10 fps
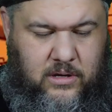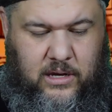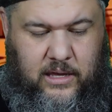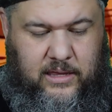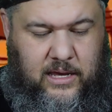
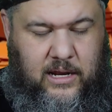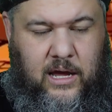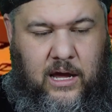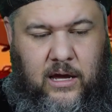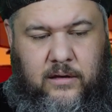and then
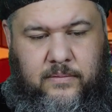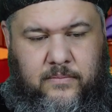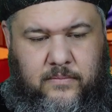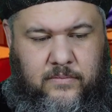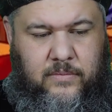
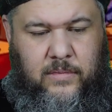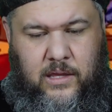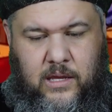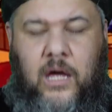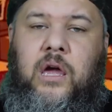
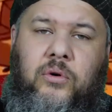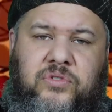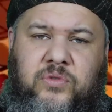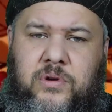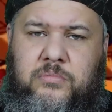we'll
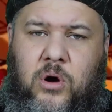switch them